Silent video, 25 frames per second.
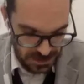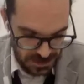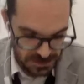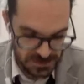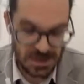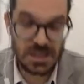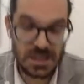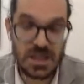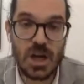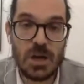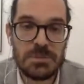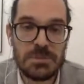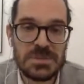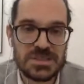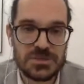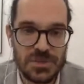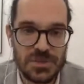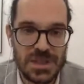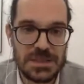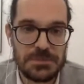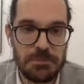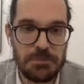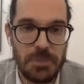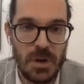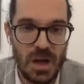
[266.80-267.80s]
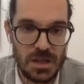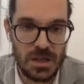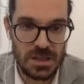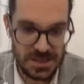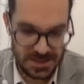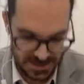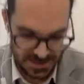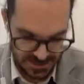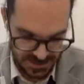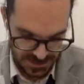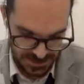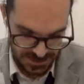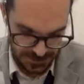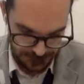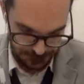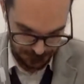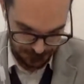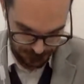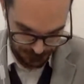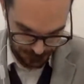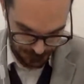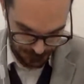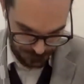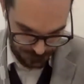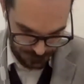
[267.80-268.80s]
about the common trade policy.